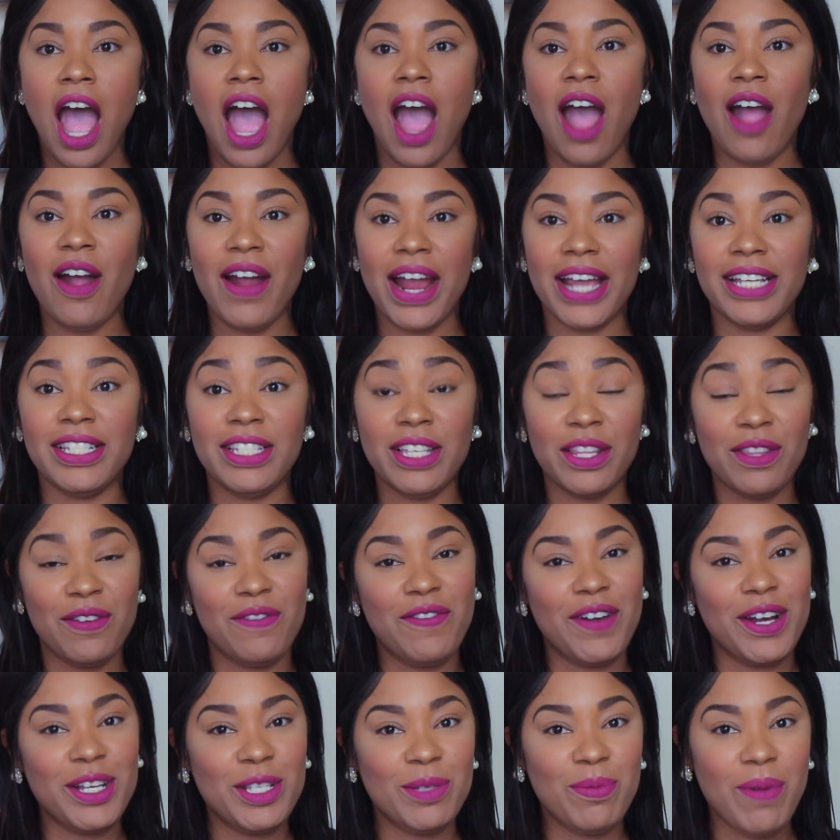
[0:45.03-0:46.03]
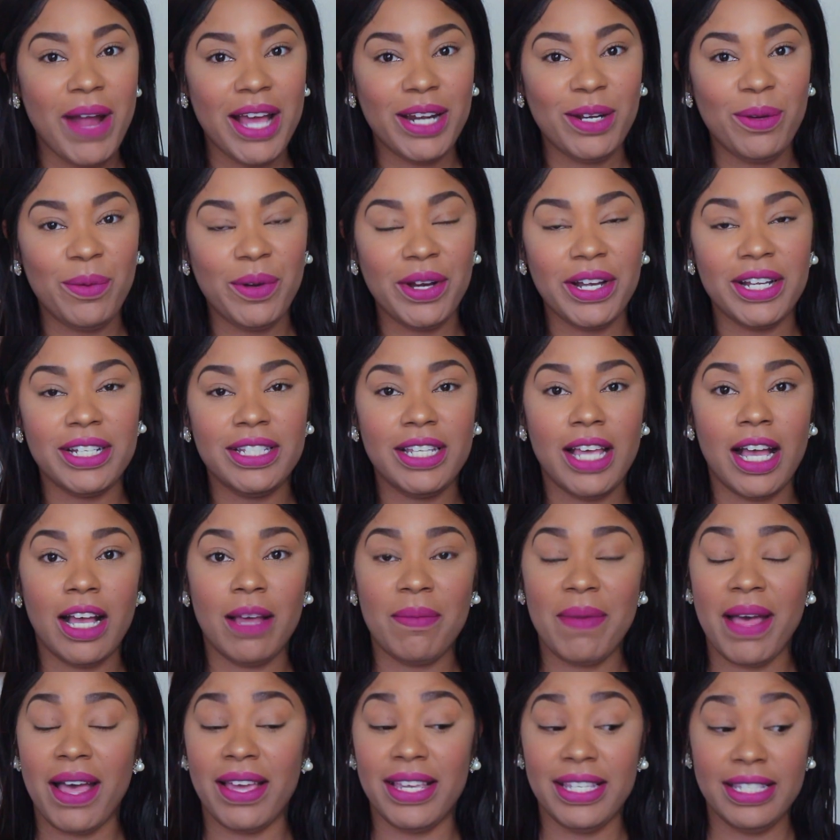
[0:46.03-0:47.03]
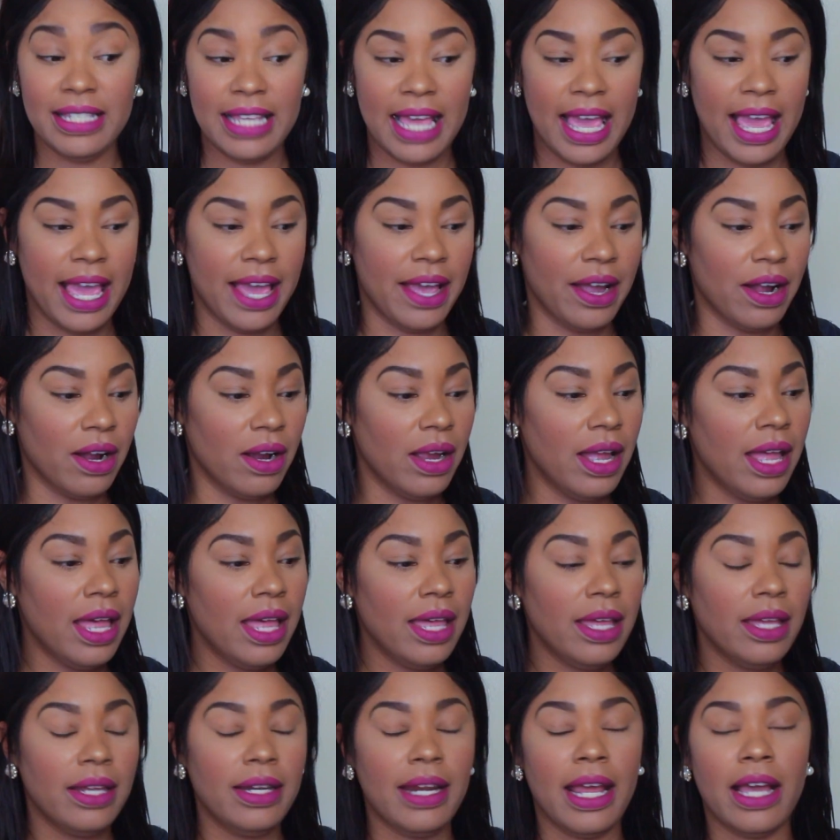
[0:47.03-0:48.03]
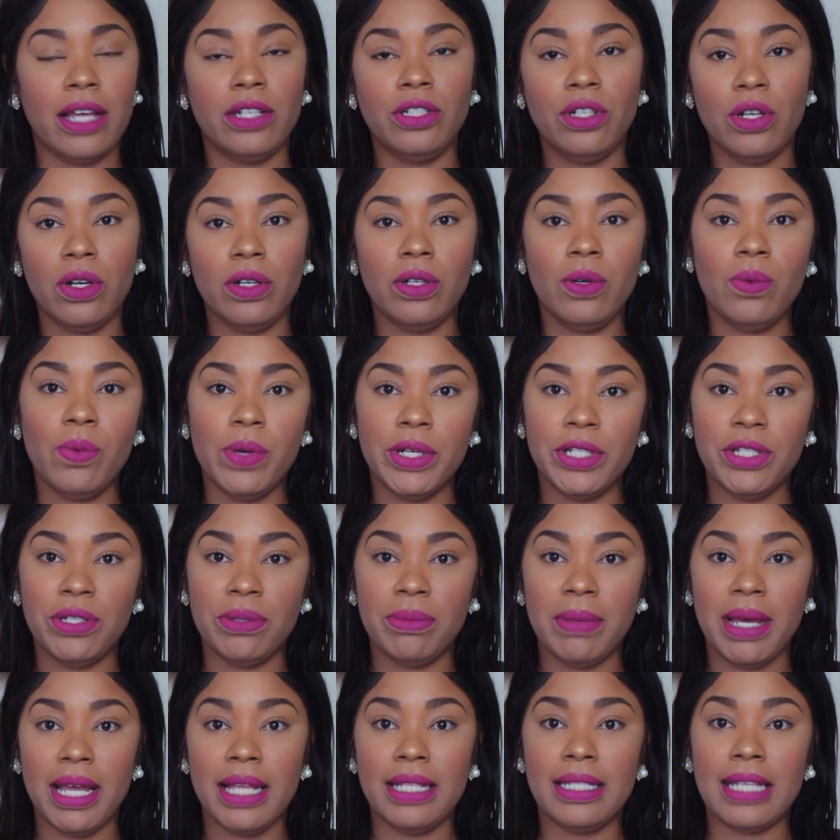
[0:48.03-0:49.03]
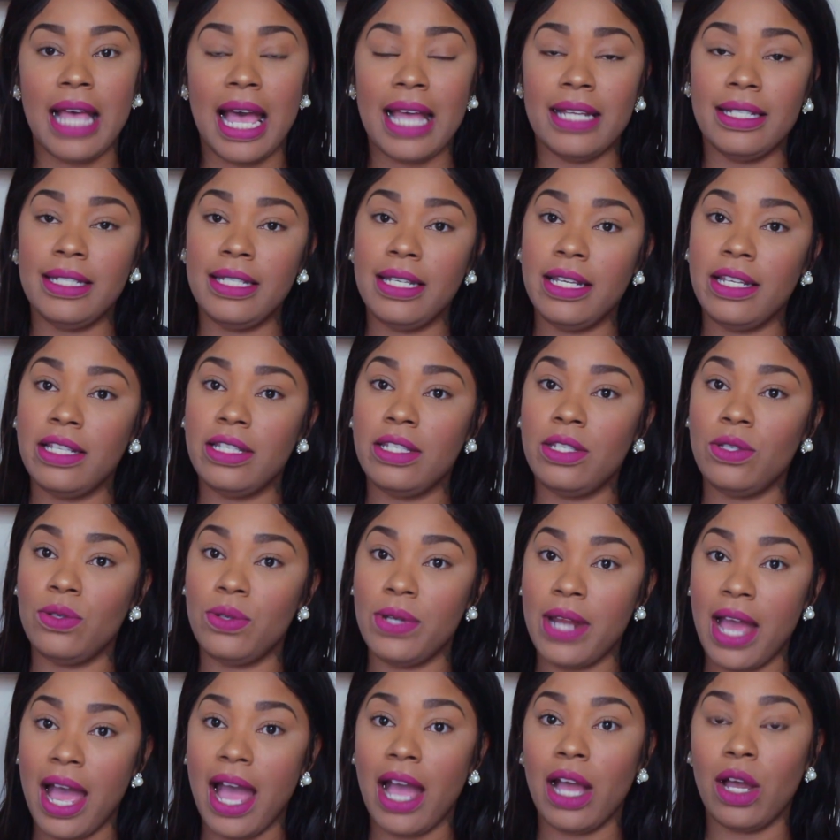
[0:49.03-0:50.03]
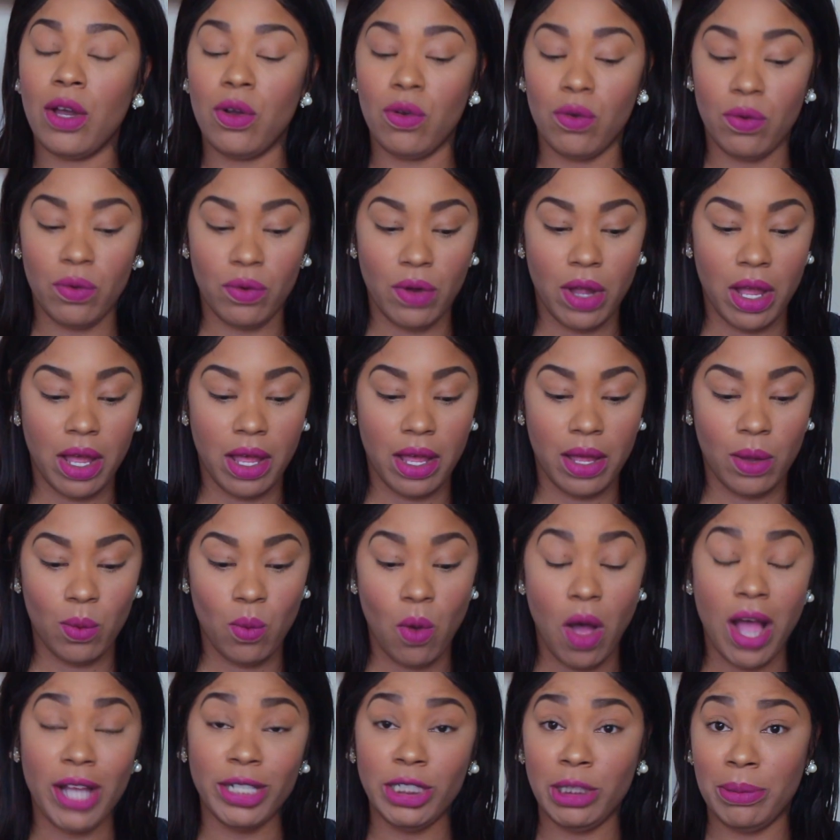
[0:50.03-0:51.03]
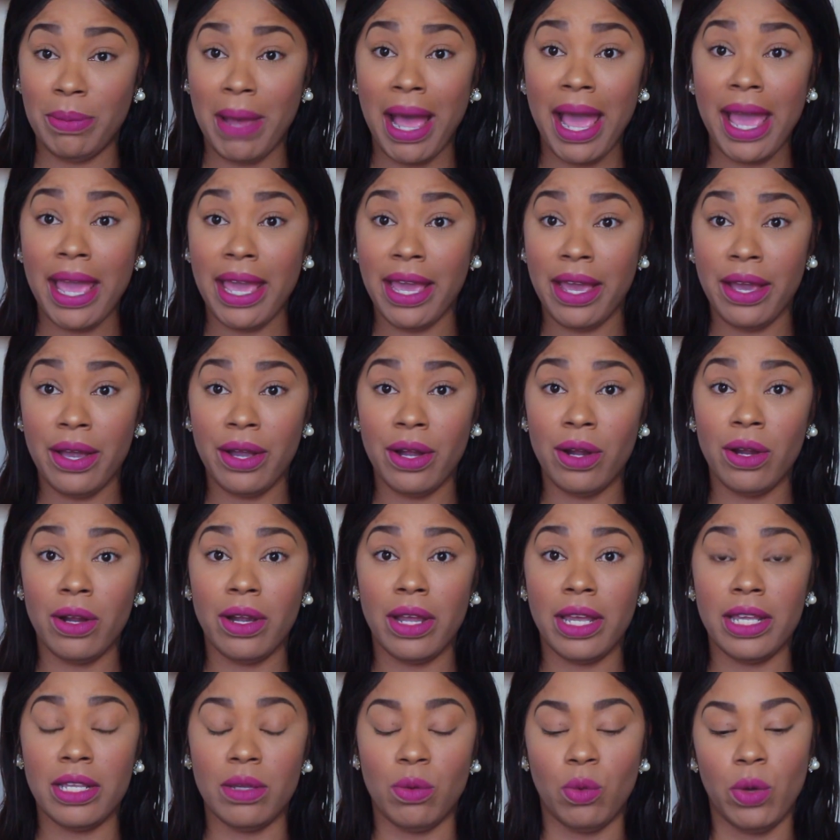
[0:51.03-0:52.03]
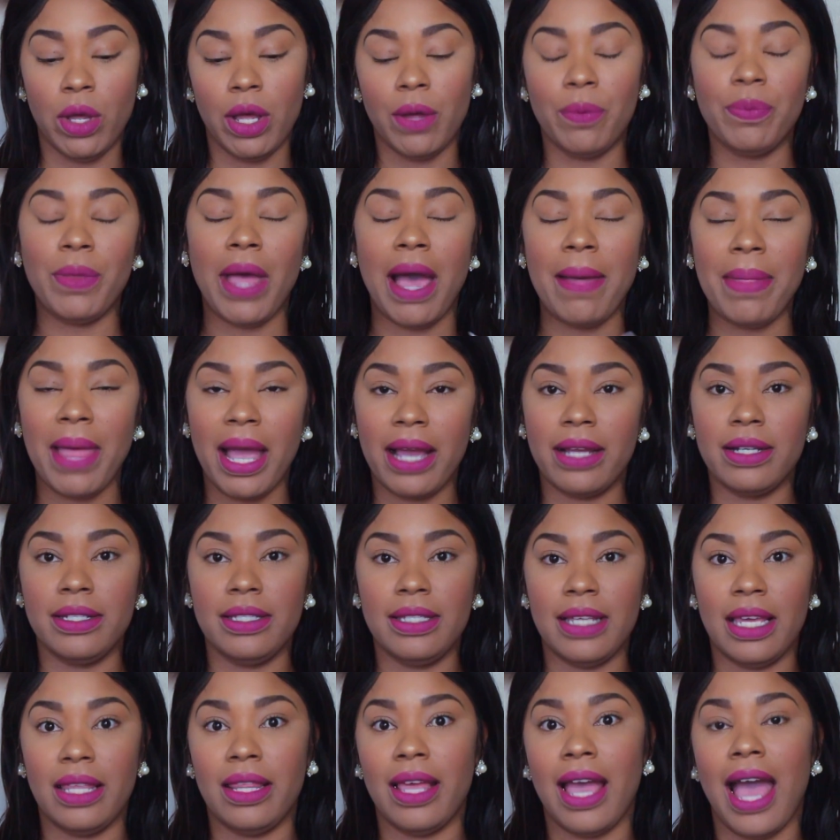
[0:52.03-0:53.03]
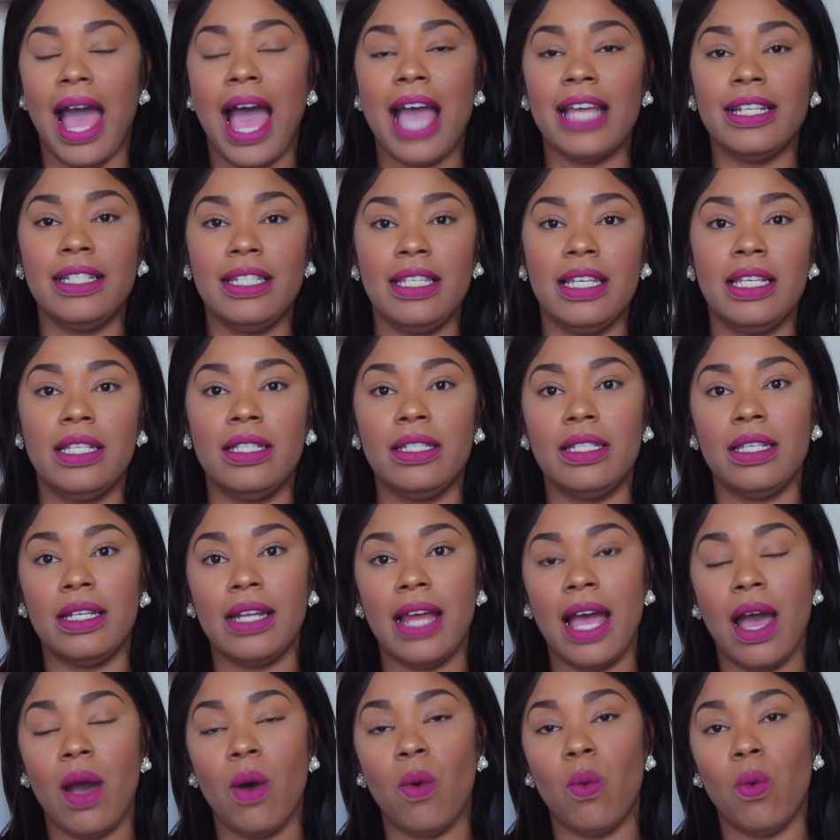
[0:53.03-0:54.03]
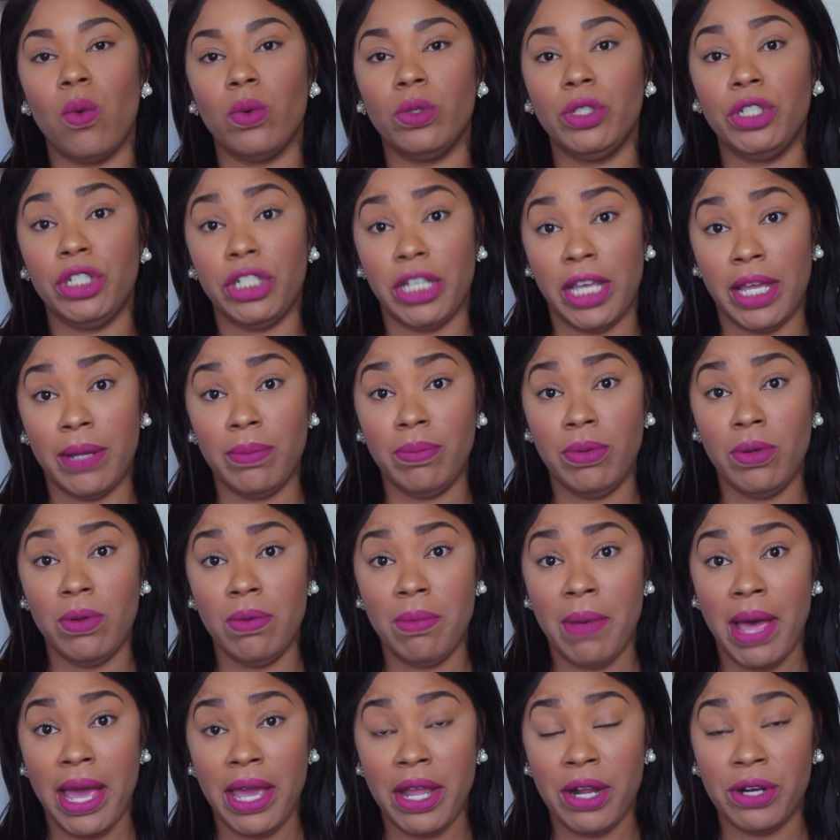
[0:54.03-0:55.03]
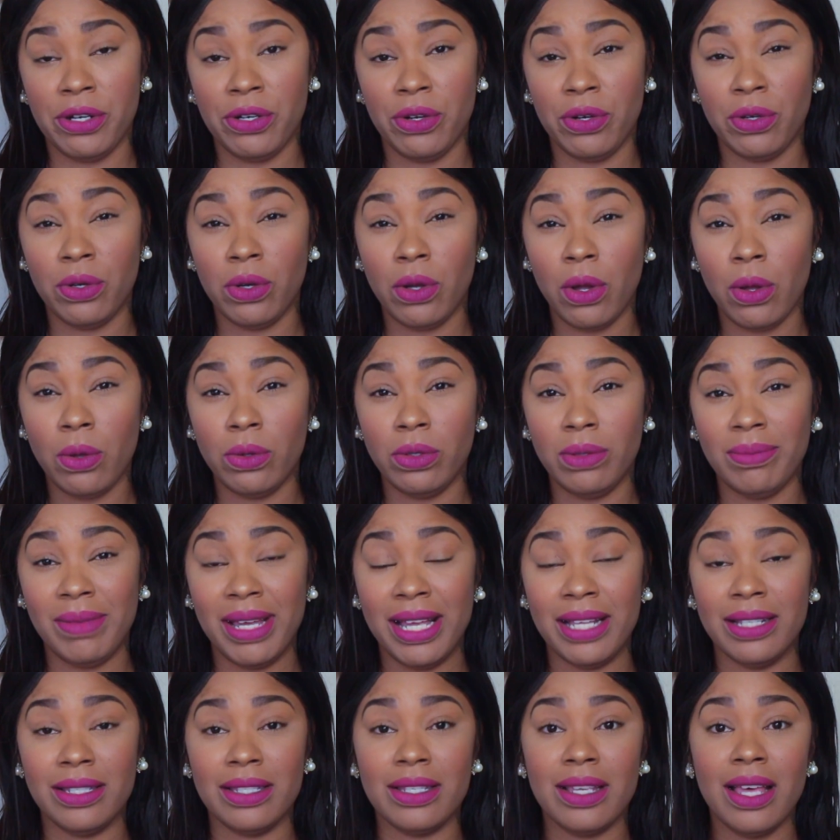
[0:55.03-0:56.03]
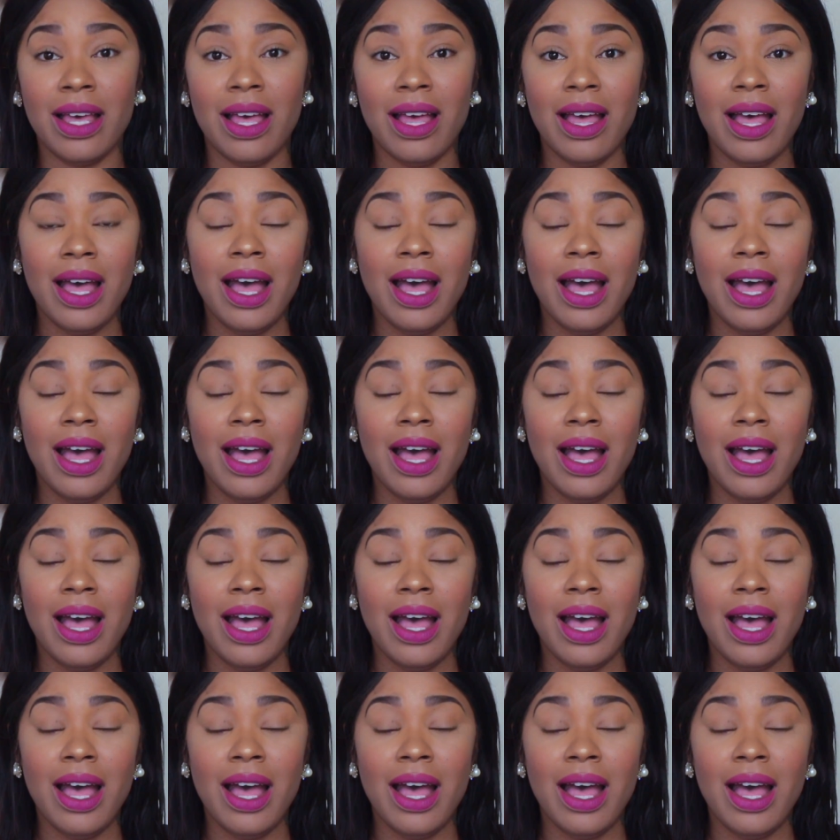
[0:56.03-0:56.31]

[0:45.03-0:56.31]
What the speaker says: Alright, so the first product we're going to talk about is hair. Now during the winter months, I tend to not wash my hair. Well, I'm not going to say that. I tend to not shampoo my hair during the colder months.